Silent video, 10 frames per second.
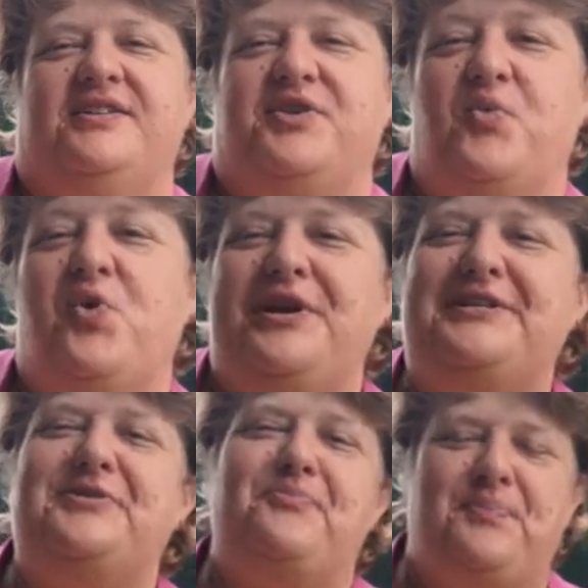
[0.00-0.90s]
So what
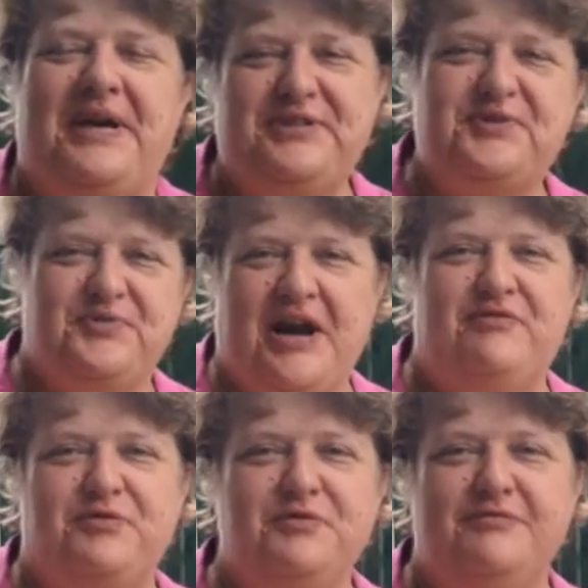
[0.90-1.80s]
is the best
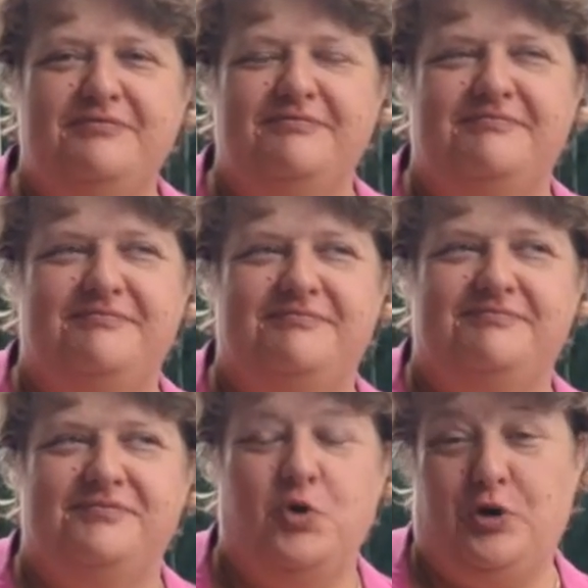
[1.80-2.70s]
gravel
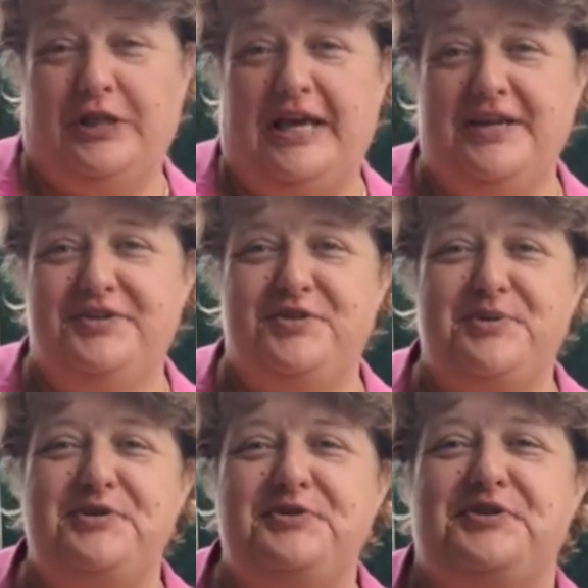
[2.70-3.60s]
or clay to
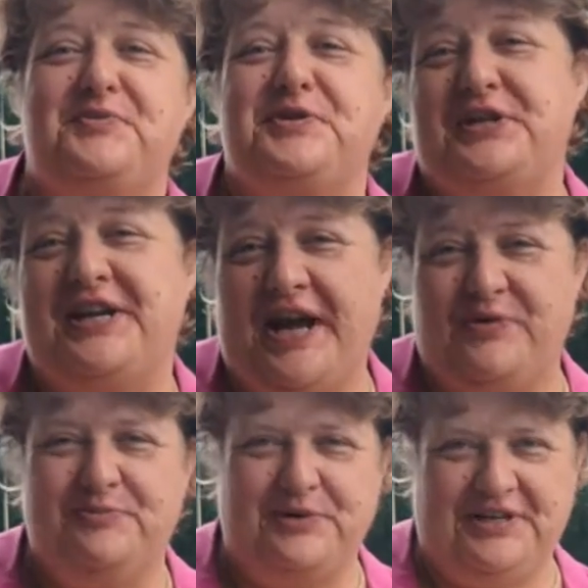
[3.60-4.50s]
be using within an
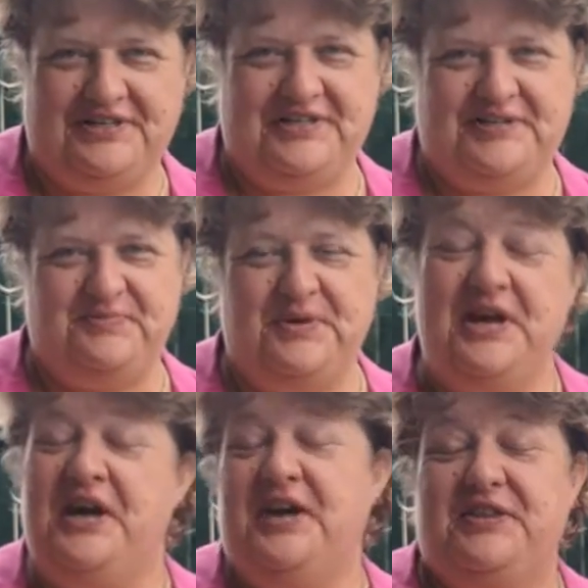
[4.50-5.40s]
aquaponic system?
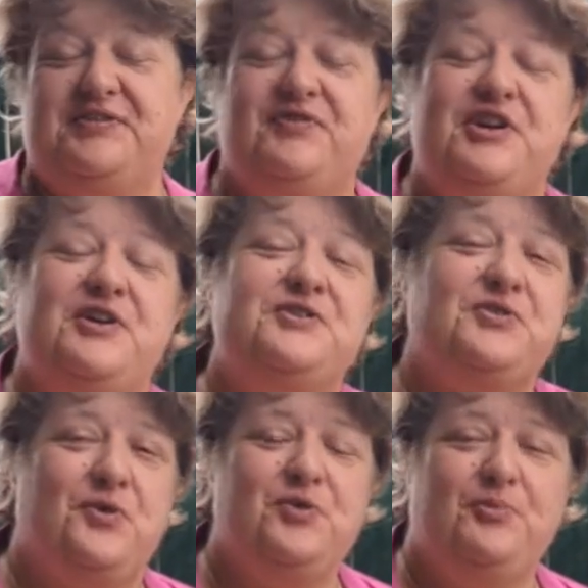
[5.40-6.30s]
This video is
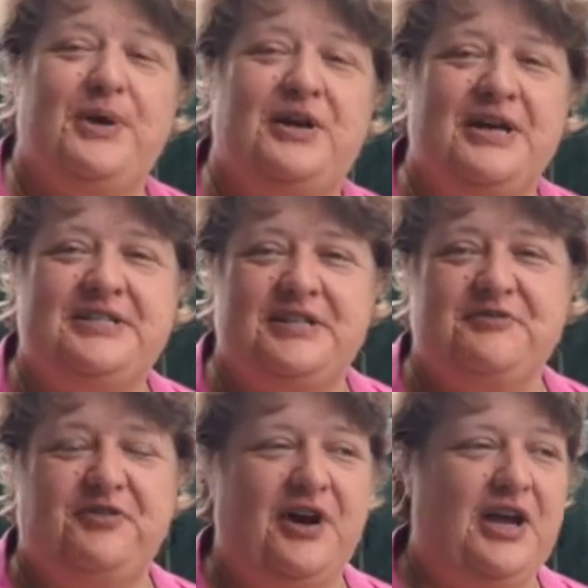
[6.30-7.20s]
all about
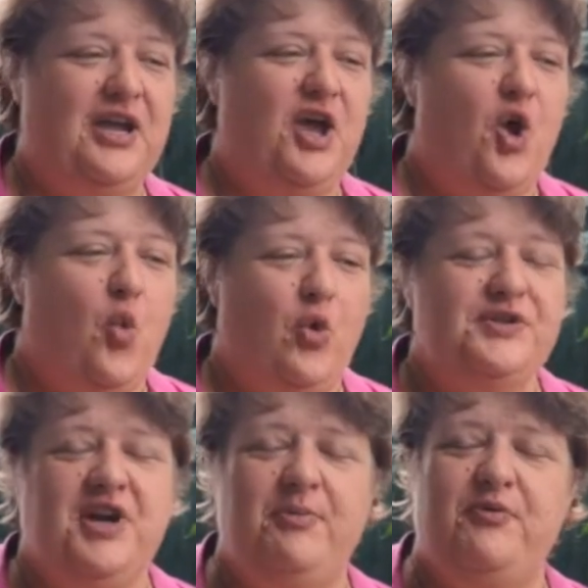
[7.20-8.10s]
identifying what
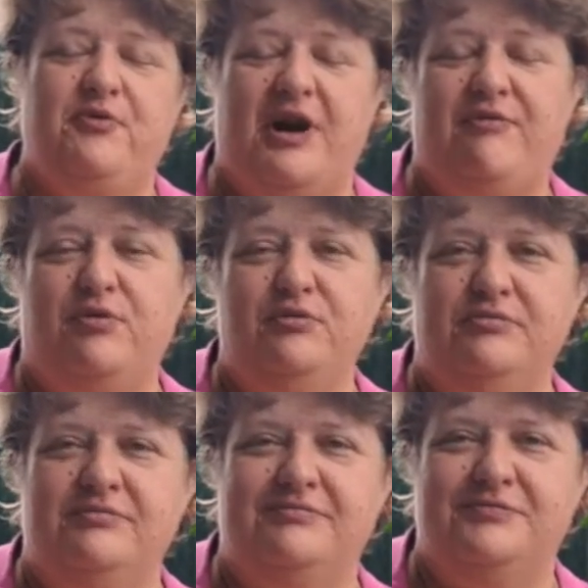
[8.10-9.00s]
type of gravel
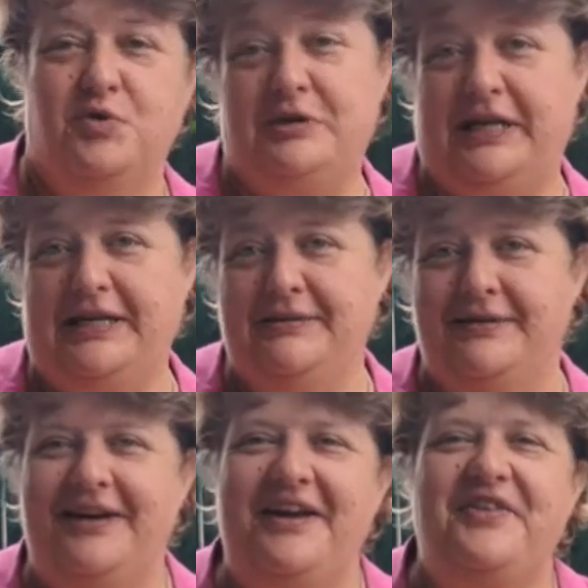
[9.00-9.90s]
or clay
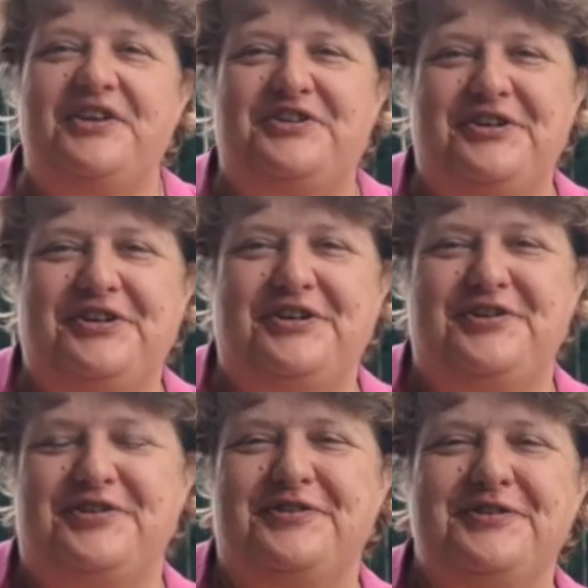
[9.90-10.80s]
that you can
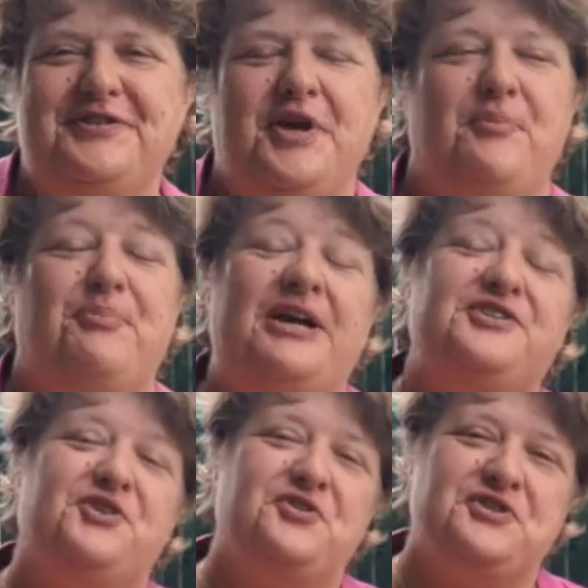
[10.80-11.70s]
use
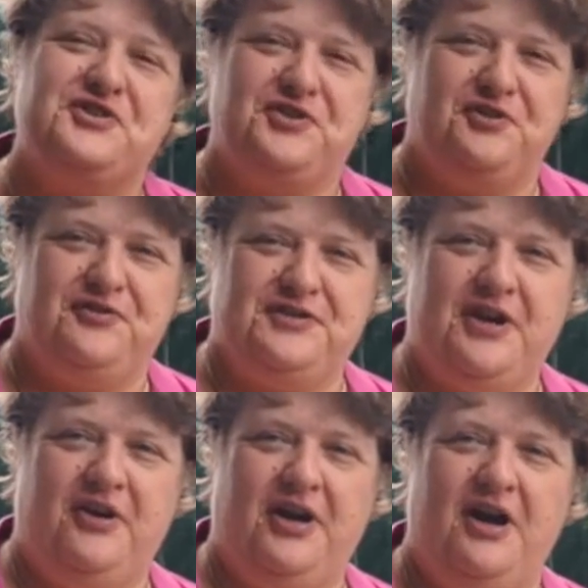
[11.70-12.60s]
based on surface
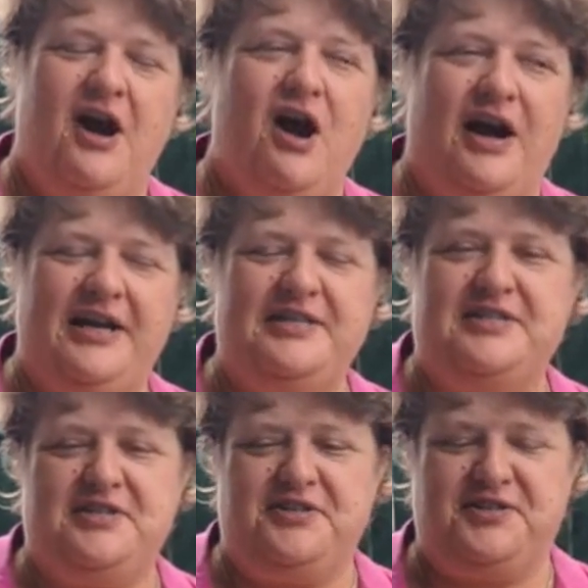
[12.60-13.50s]
area. I
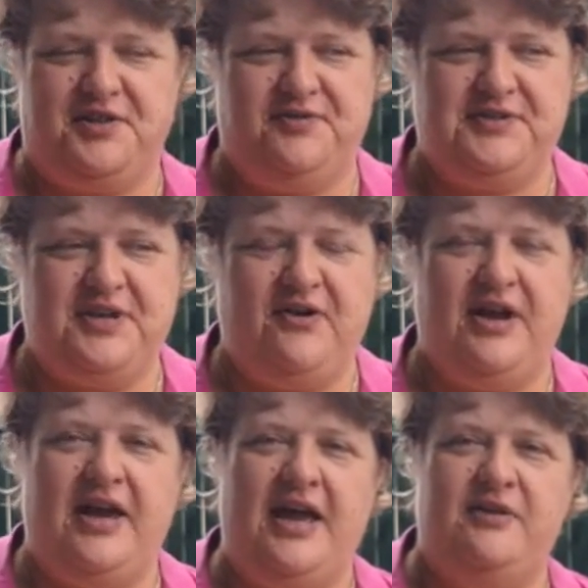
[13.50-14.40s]
consider surface
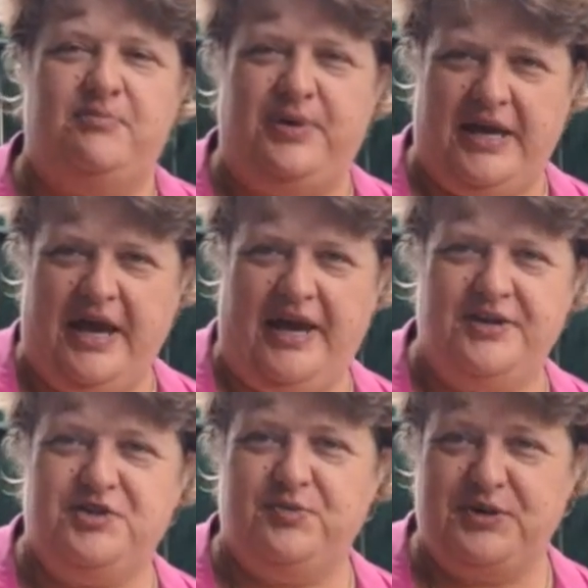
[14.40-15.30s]
area and
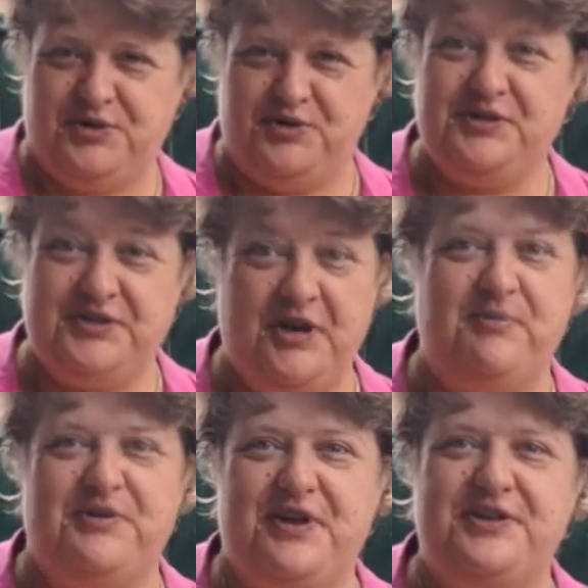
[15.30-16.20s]
pH to be two
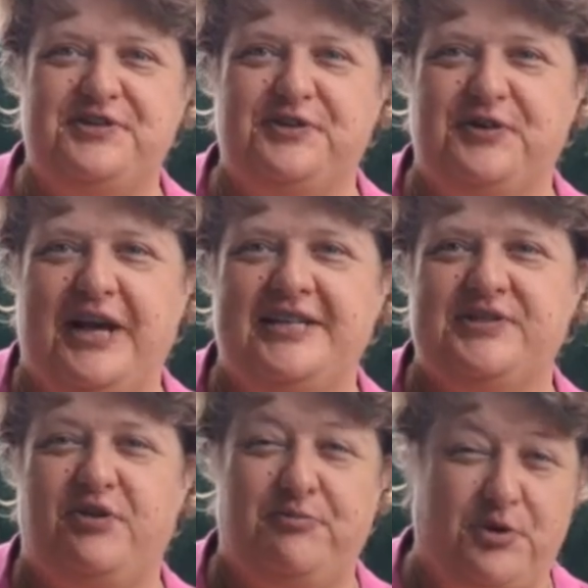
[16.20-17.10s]
separate things to look at,
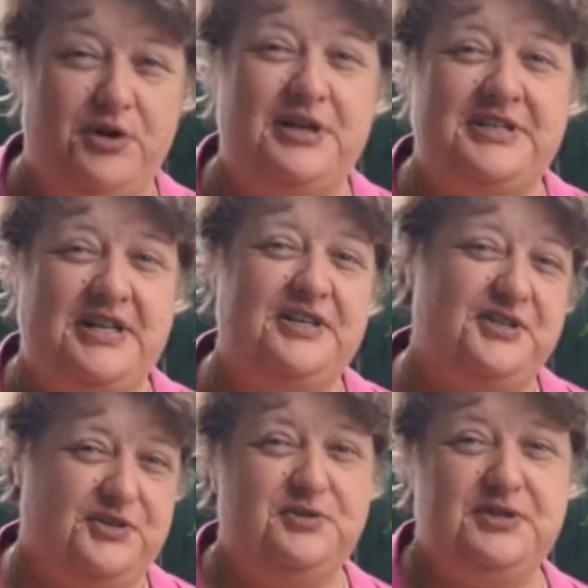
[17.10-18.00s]
so I've broken it down
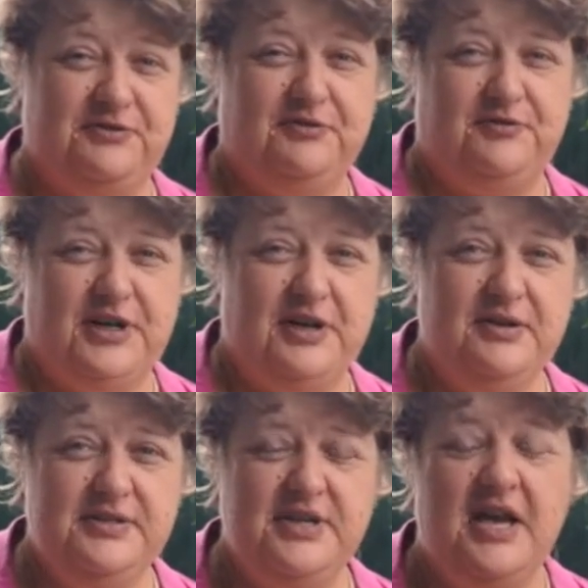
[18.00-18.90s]
into two different
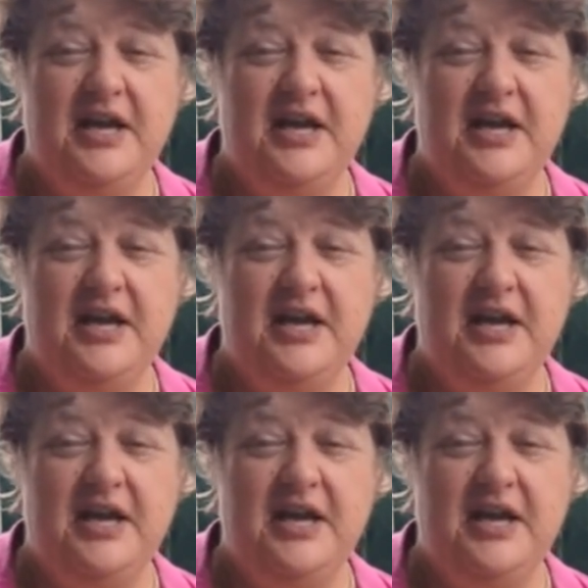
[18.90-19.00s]
videos.